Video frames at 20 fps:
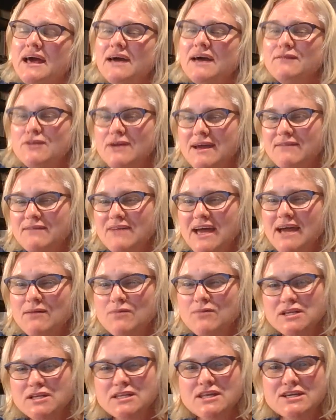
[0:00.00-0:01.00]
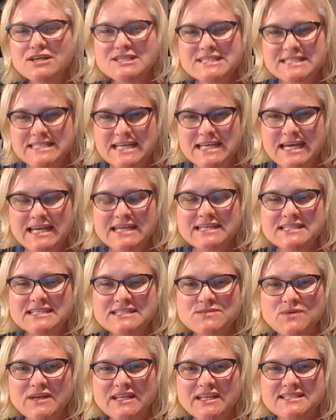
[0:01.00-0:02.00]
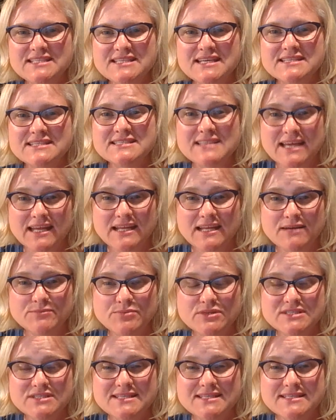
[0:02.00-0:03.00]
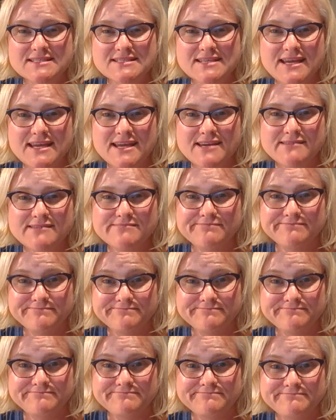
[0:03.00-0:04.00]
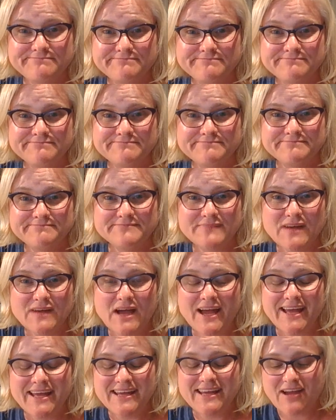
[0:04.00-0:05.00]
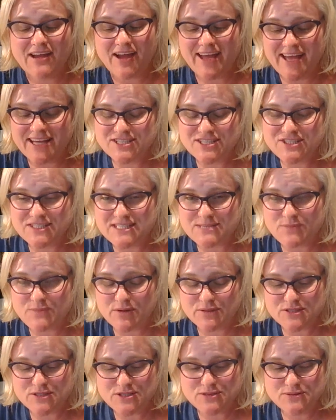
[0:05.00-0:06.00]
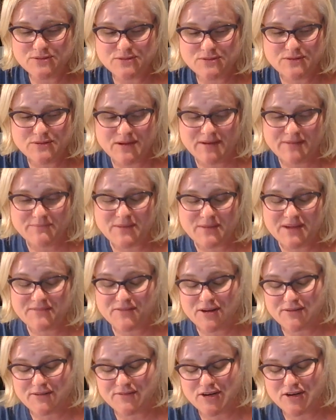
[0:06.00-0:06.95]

have you ever had one of those days when it's a suck it up princess day? I, I actually spoke to my very,